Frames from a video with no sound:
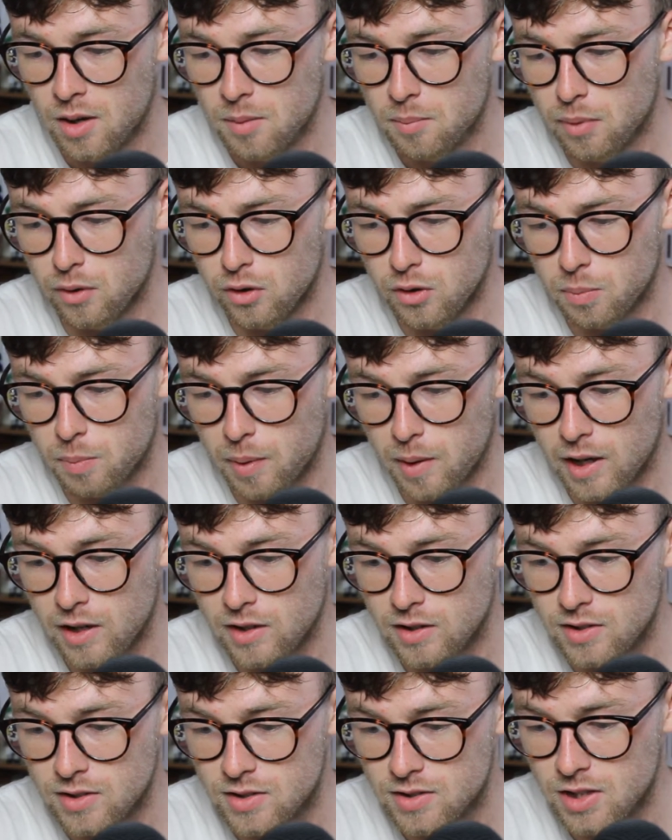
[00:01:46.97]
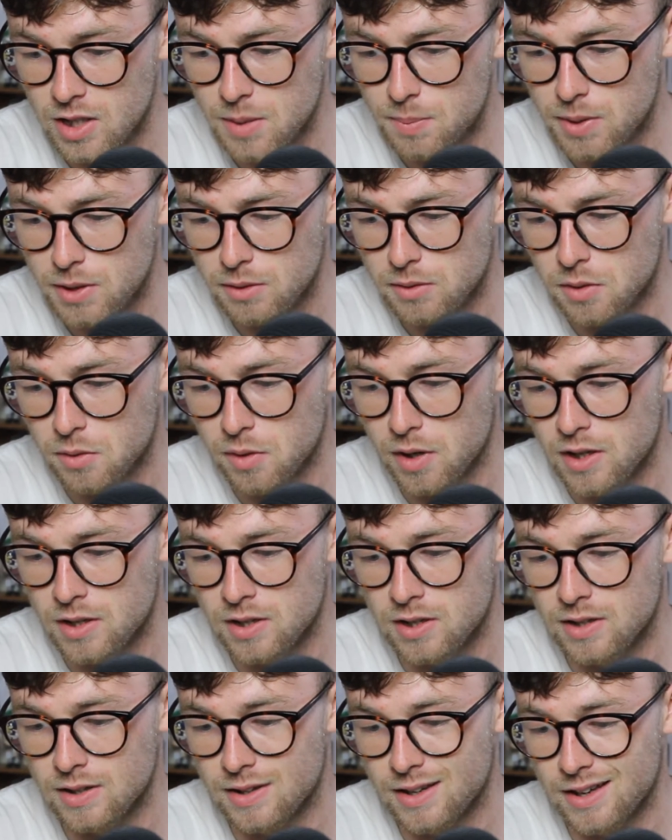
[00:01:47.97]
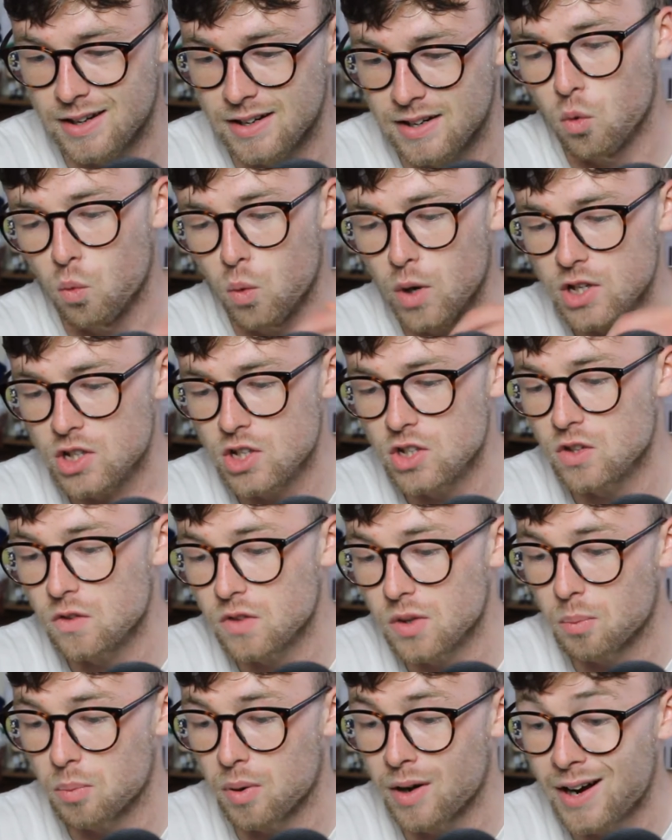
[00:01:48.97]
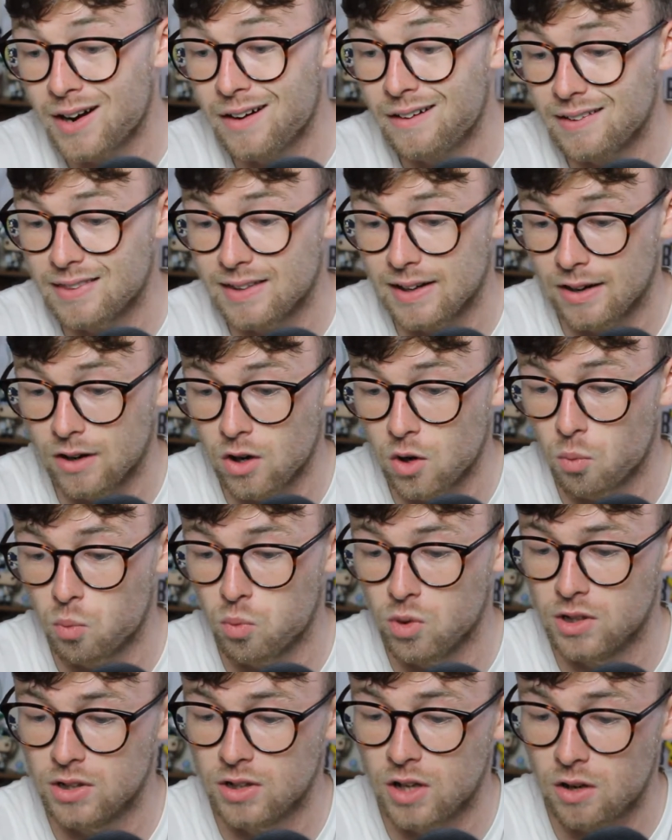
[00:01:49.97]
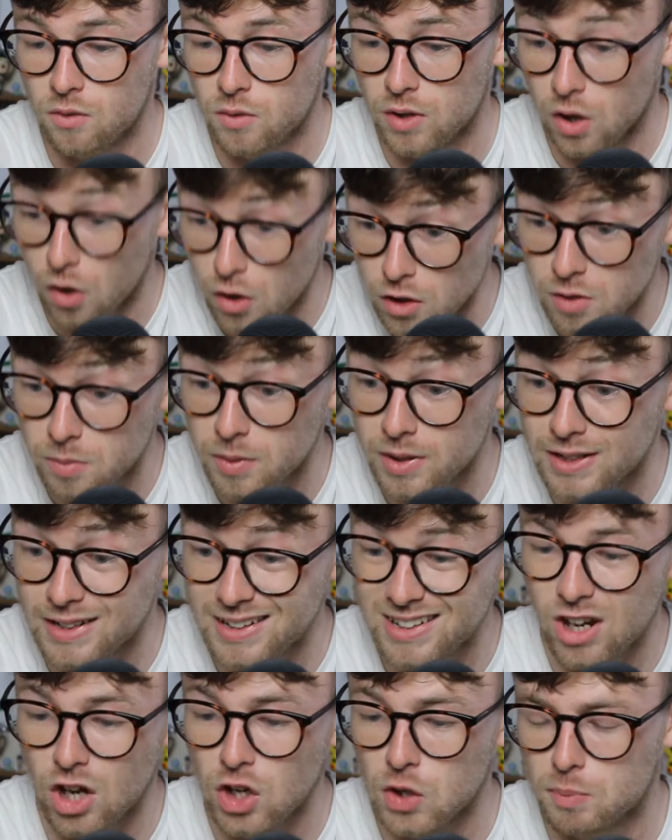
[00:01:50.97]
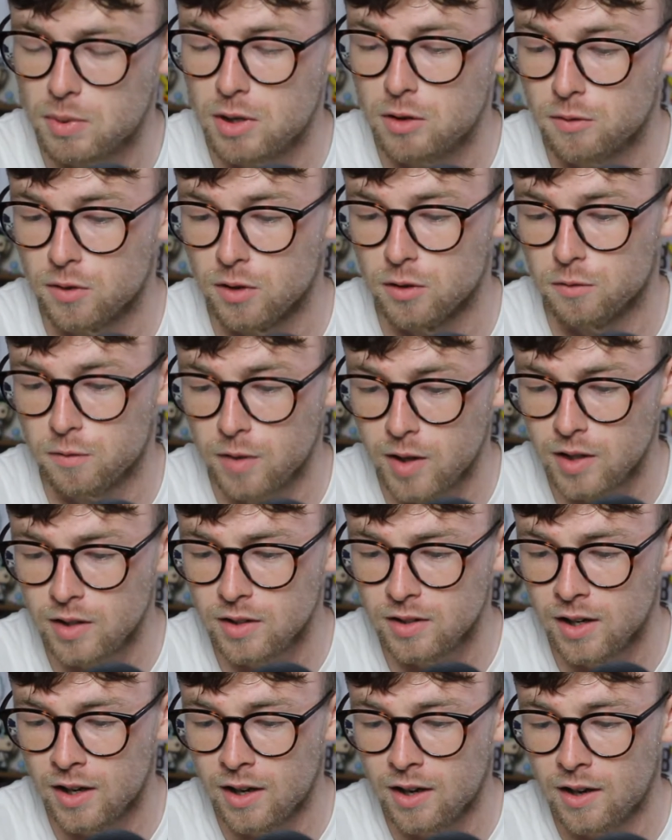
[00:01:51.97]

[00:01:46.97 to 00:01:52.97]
Both parties deeply regret that the wishes of the player and the club will ultimately not be fulfilled.